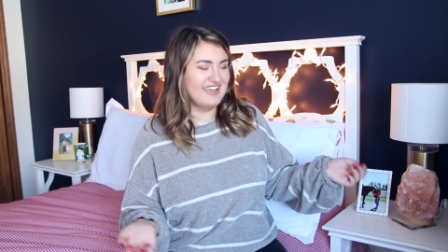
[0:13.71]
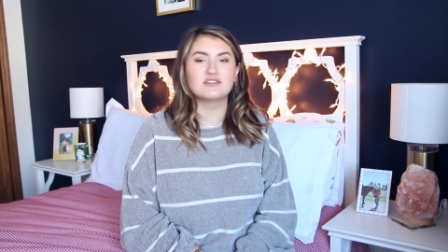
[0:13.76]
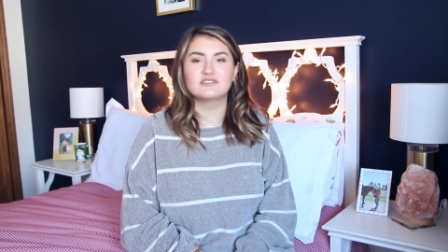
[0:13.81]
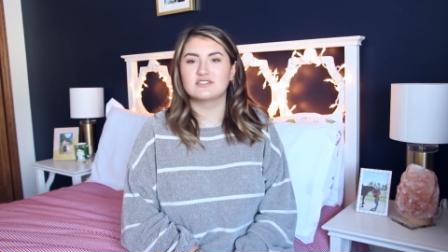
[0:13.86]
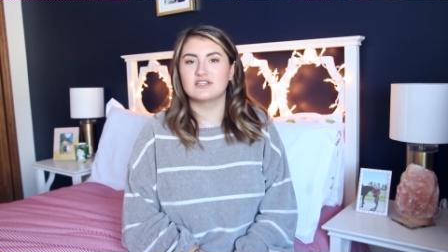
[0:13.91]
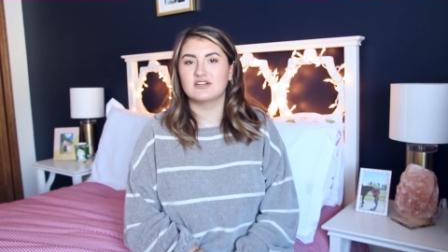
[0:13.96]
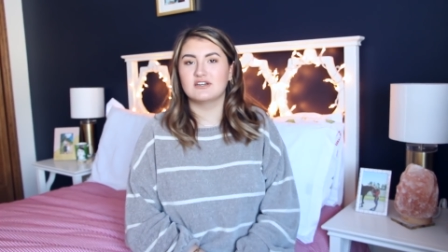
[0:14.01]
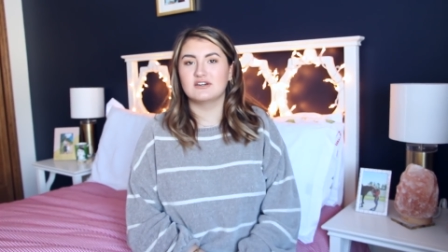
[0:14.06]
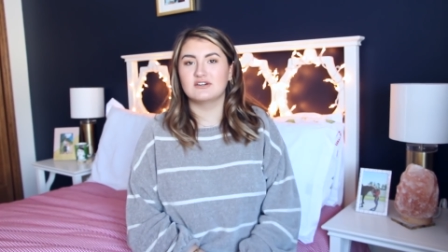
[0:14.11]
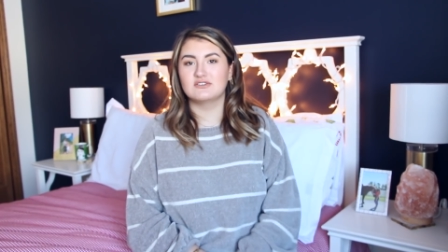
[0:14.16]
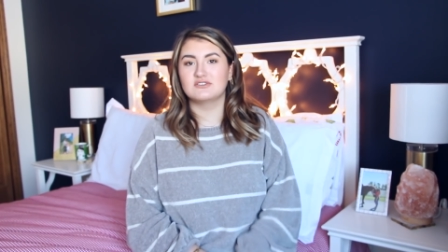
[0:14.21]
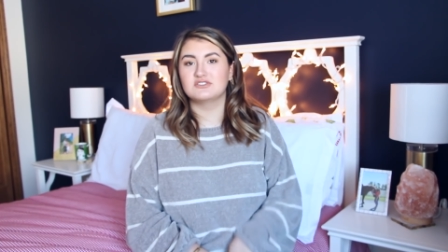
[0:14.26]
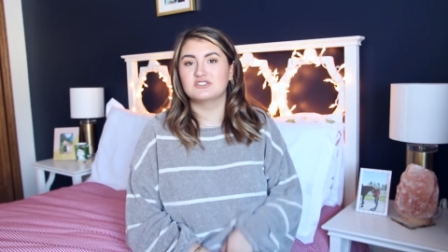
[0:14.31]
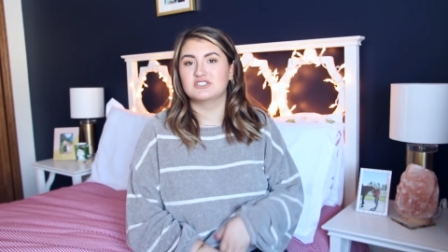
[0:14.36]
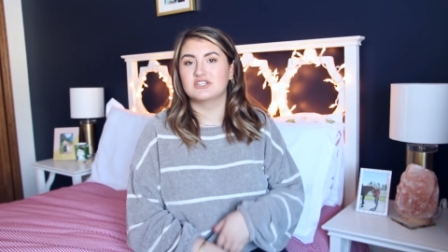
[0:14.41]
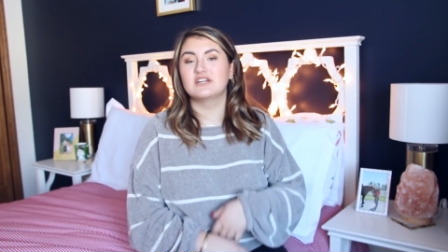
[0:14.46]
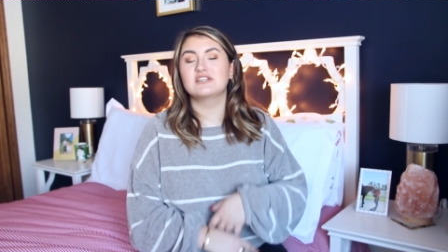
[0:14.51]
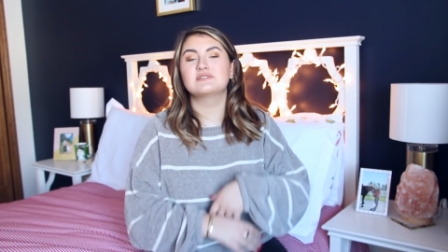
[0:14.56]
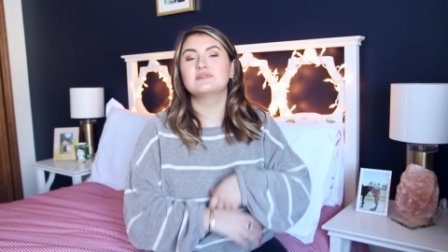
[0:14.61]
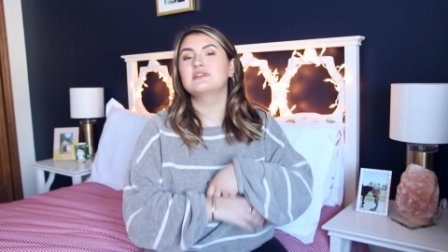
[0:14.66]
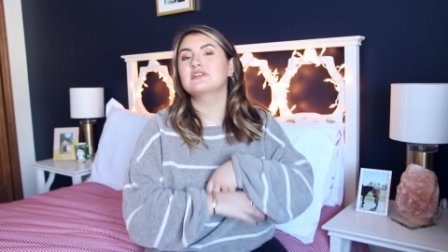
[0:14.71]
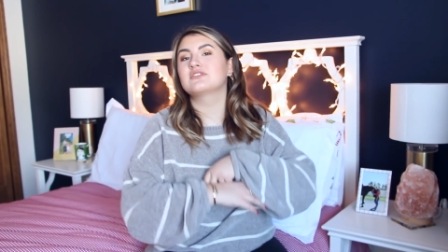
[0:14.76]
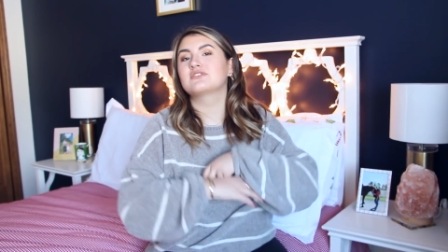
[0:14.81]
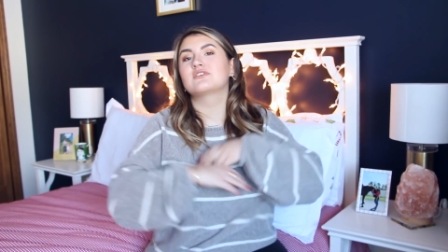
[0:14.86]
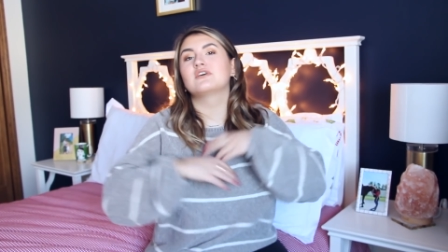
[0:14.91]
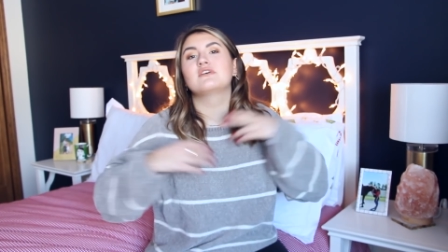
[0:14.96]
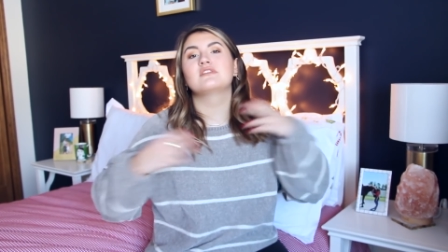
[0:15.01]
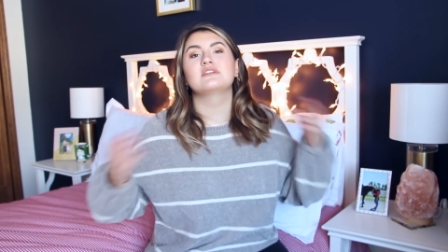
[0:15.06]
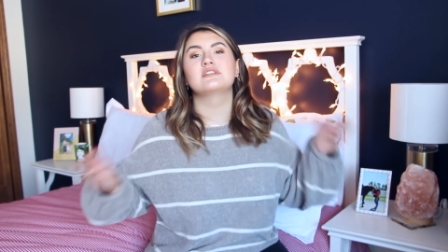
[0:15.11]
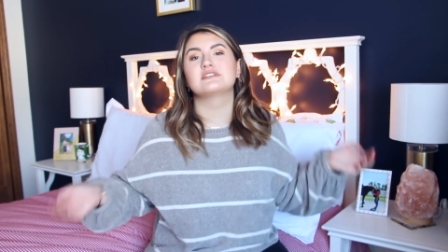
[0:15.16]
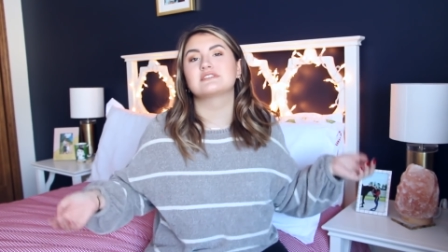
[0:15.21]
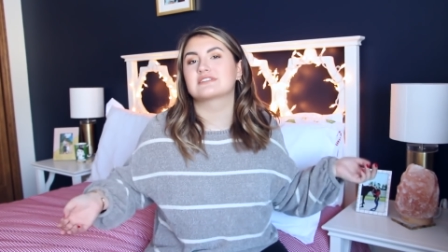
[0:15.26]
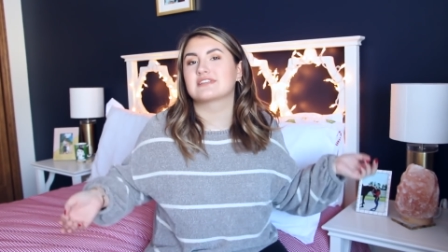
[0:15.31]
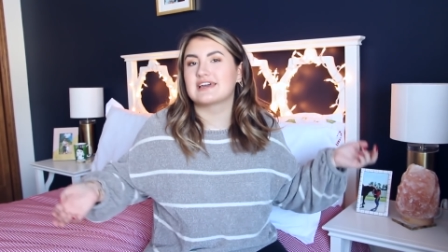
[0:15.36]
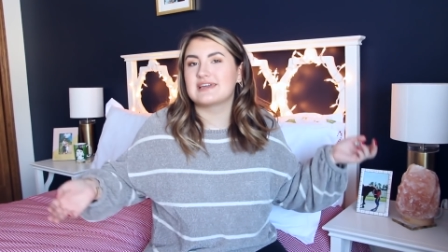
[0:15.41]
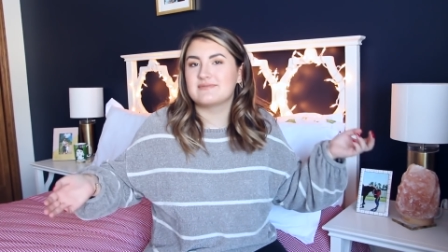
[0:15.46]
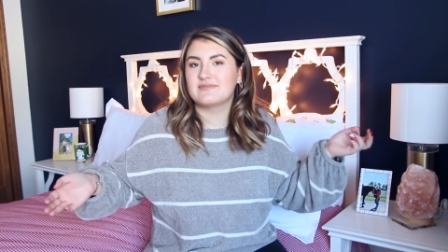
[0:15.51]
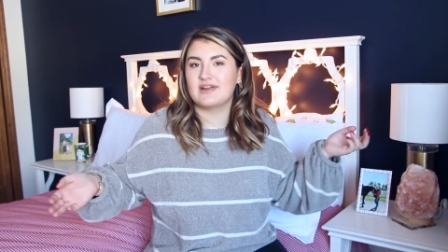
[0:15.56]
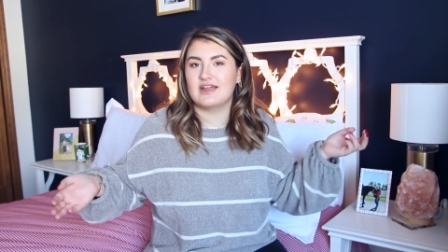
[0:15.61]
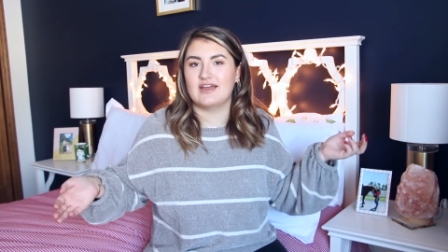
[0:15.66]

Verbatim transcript: Also, just want to throw the disclaimer